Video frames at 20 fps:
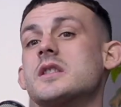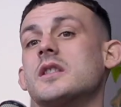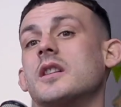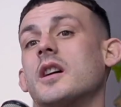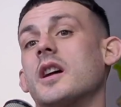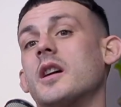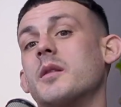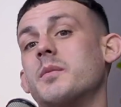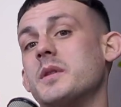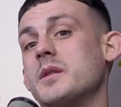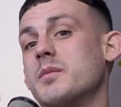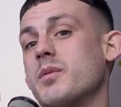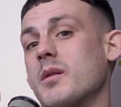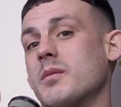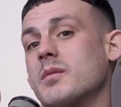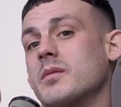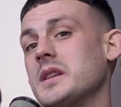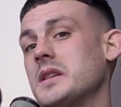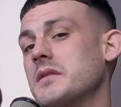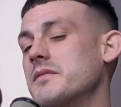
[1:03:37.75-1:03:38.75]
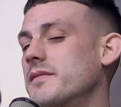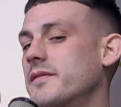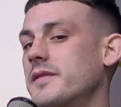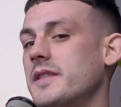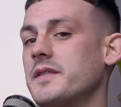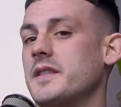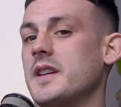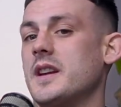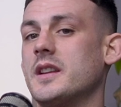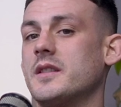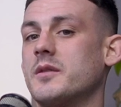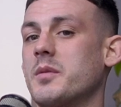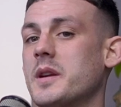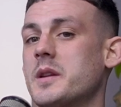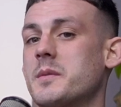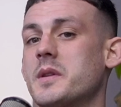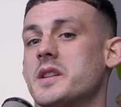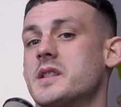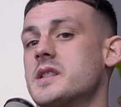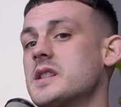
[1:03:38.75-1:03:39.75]
it'd be probably 15-20
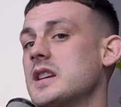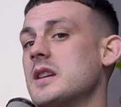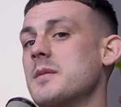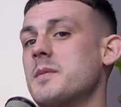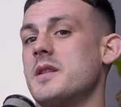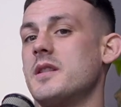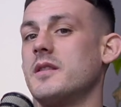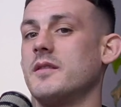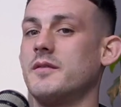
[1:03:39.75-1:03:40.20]
minutes skipping,